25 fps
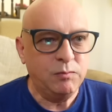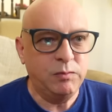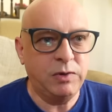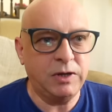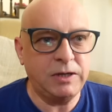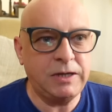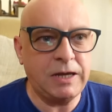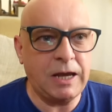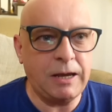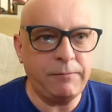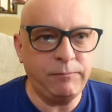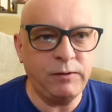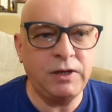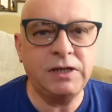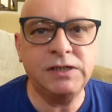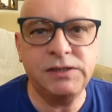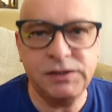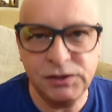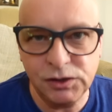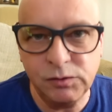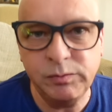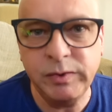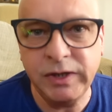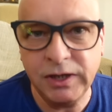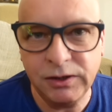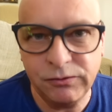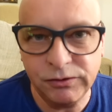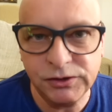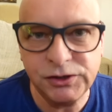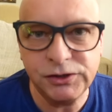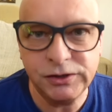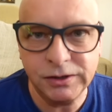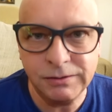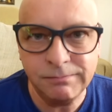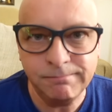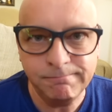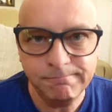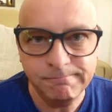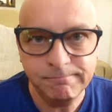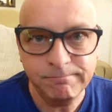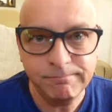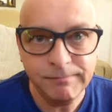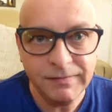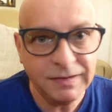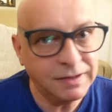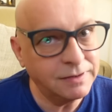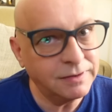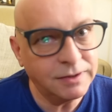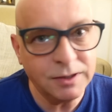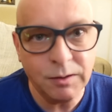But yeah, you can still be a Christian,
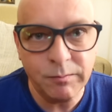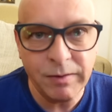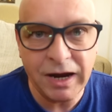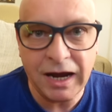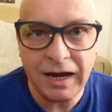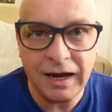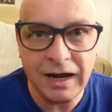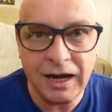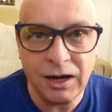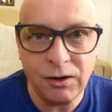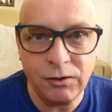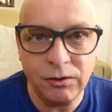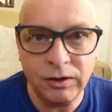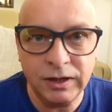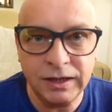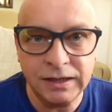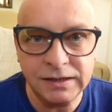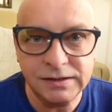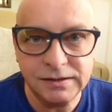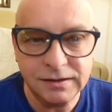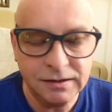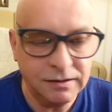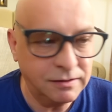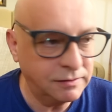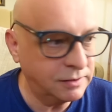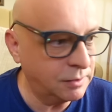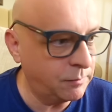no matter how hot it is.